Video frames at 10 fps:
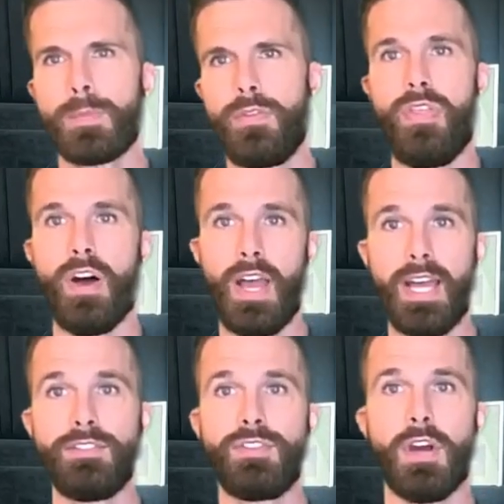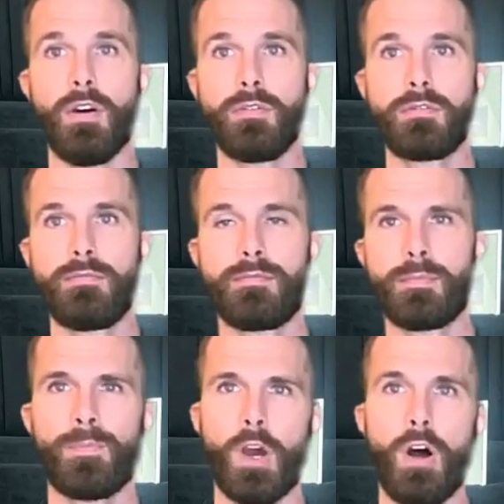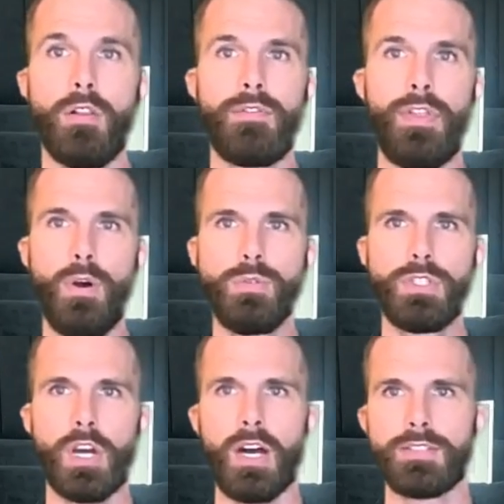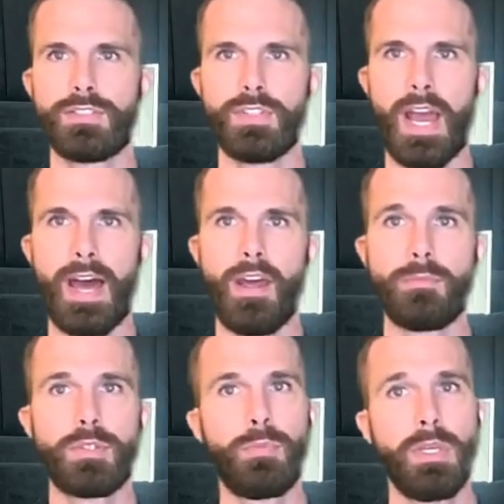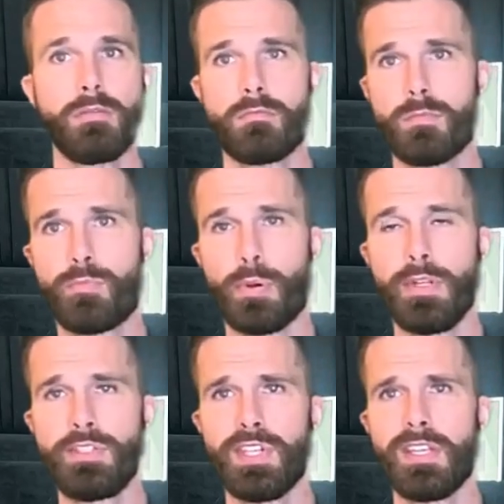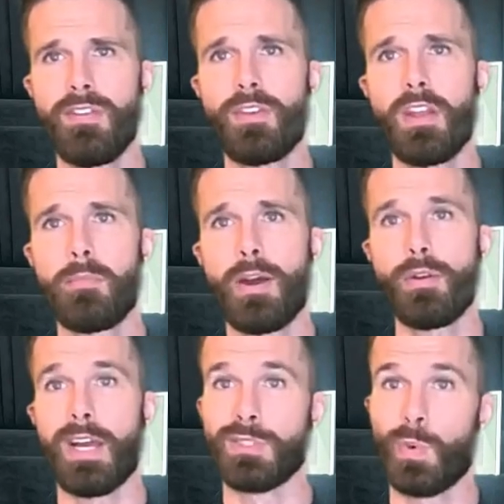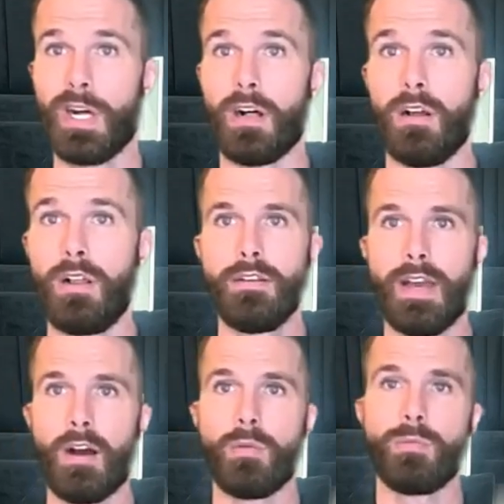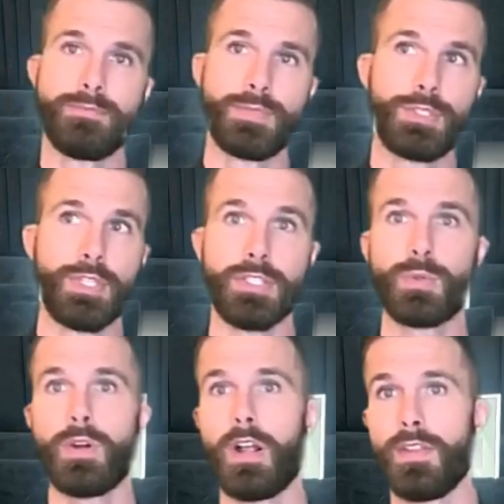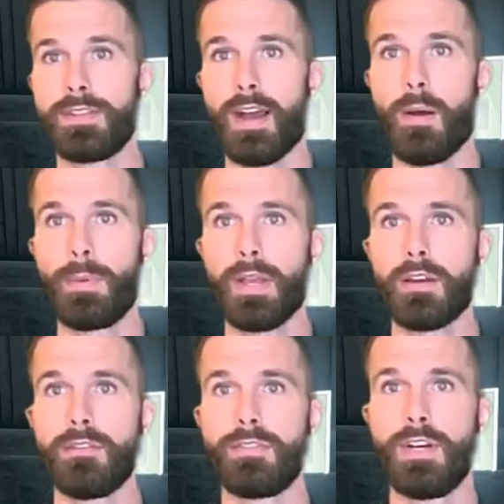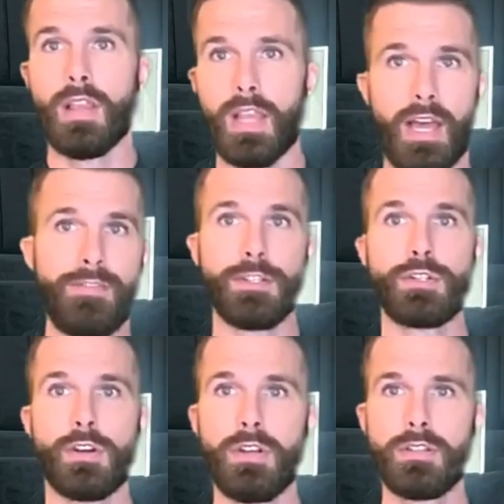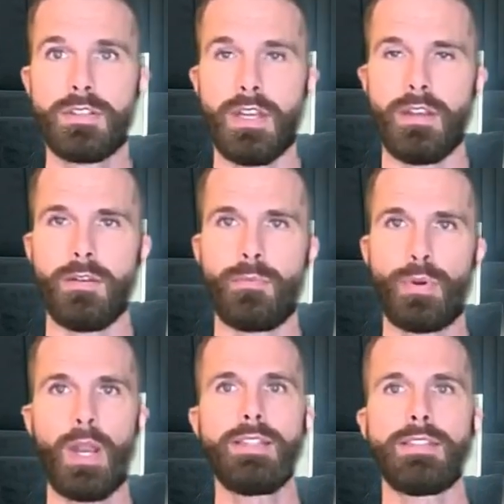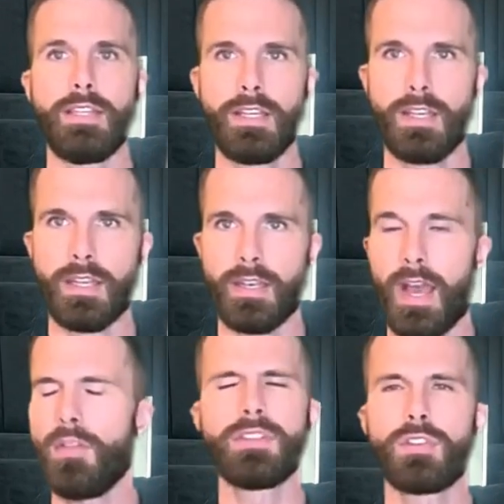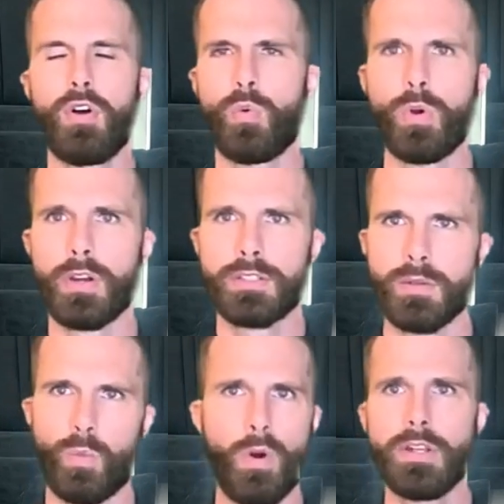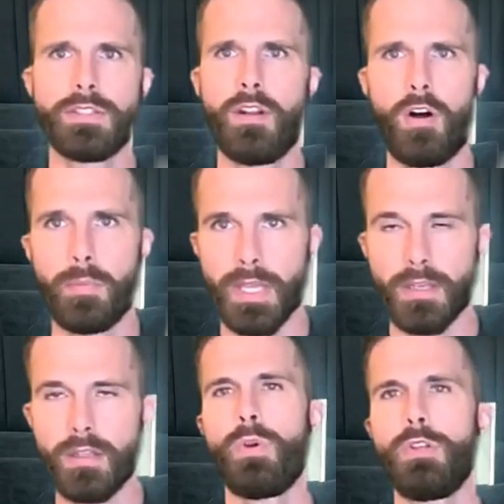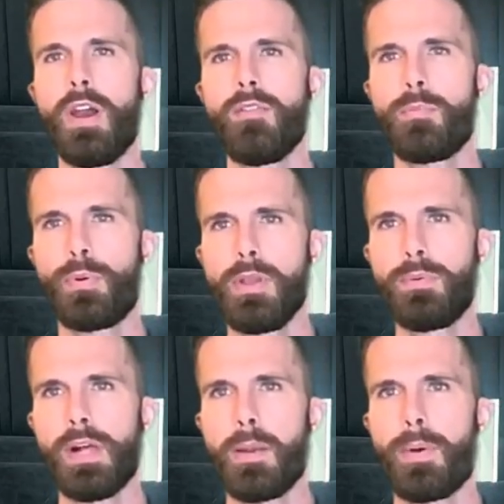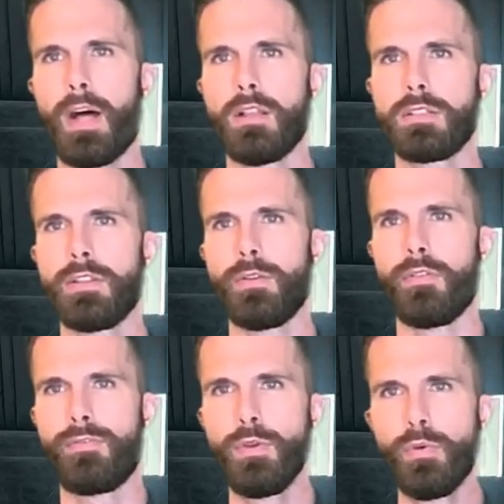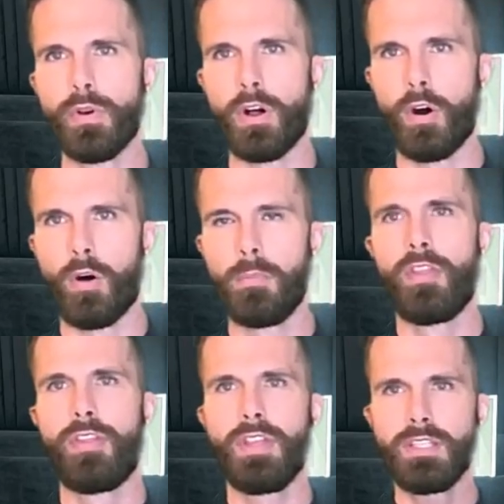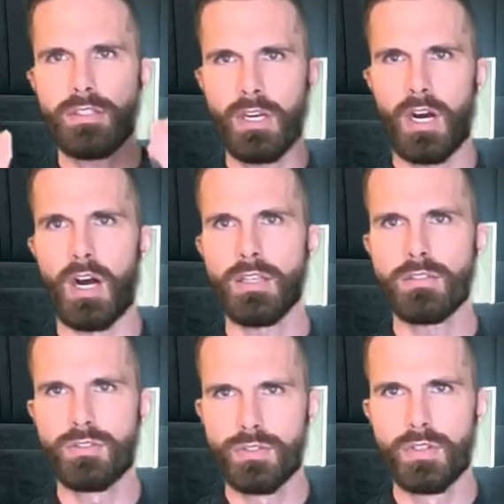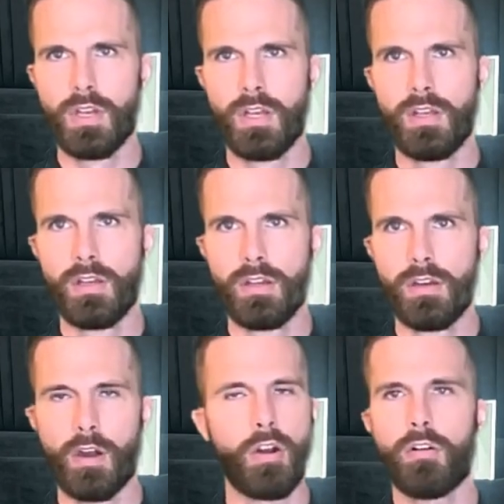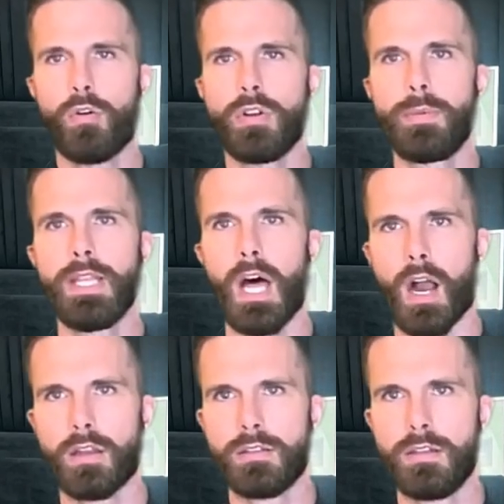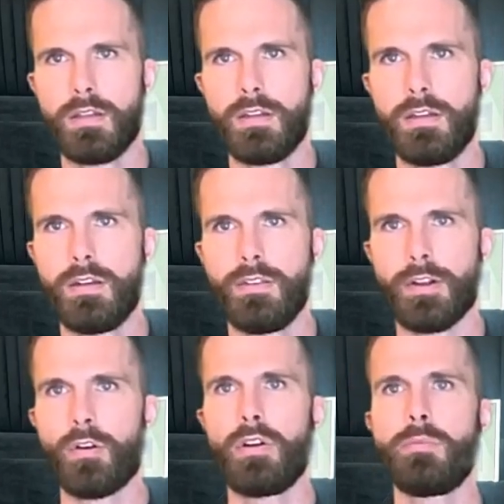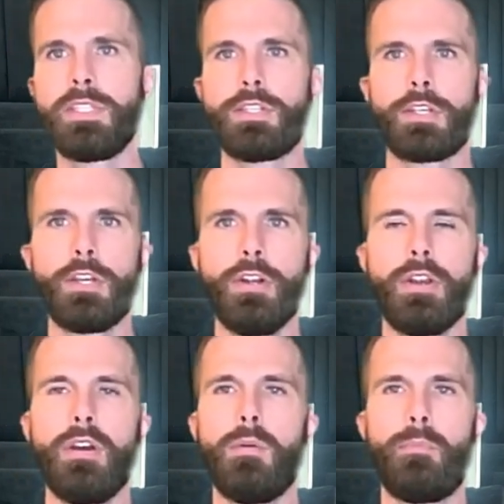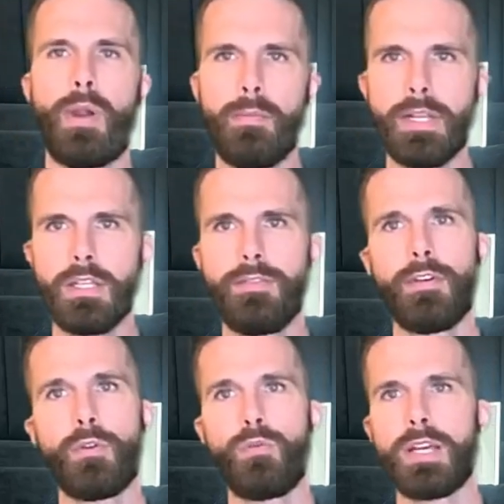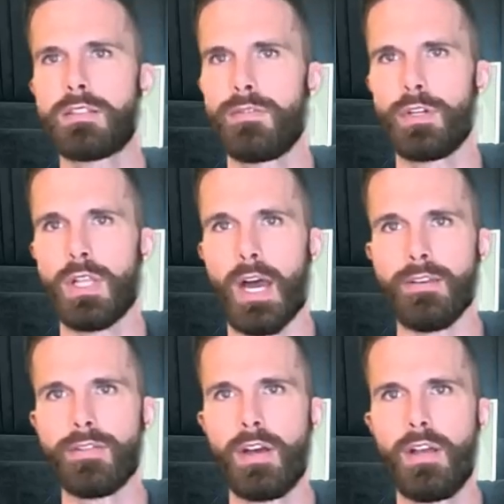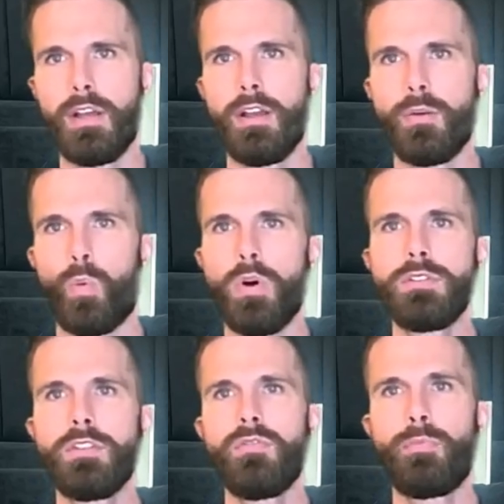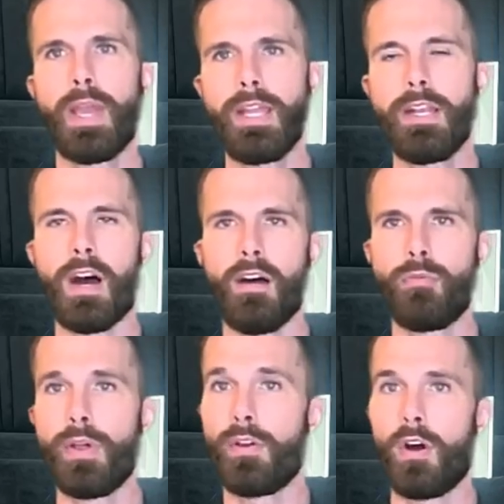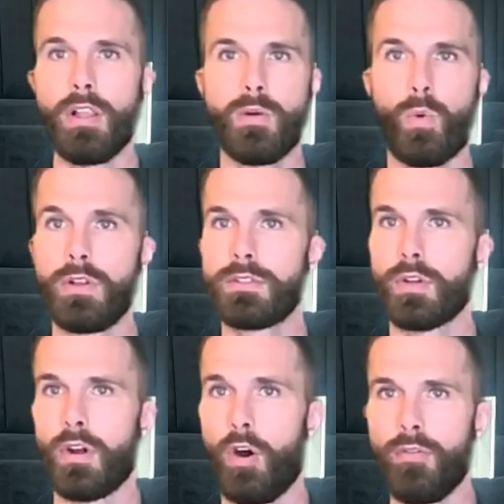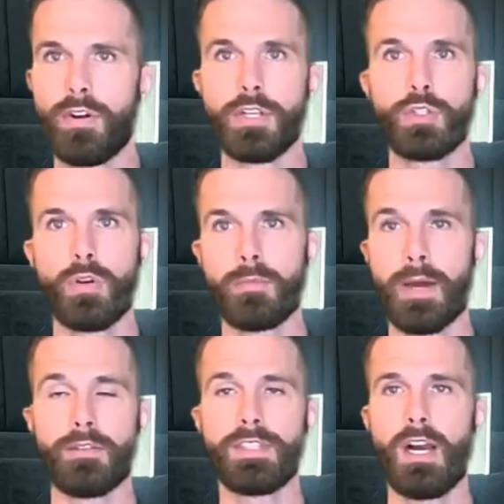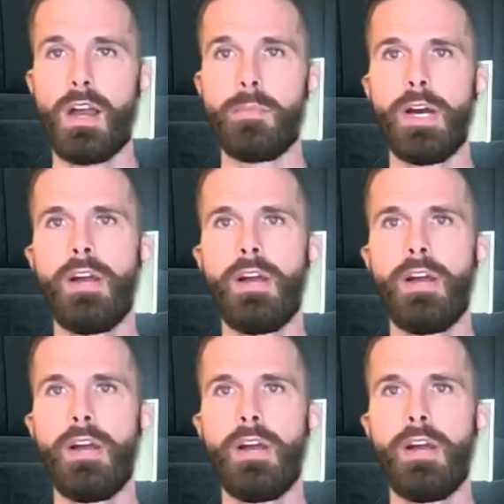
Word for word: the headstone. All of those costs add up to be a pretty significant amount as well. Now, since we're on the topic of life insurance and pricing and how this all works and what does it all mean, when you have a pre-planned policy to the funeral home, these costs are all going to be locked. They're going to be secured permanently for the rest of your life. Once you've paid it off, whether all at once or over a short amount of time,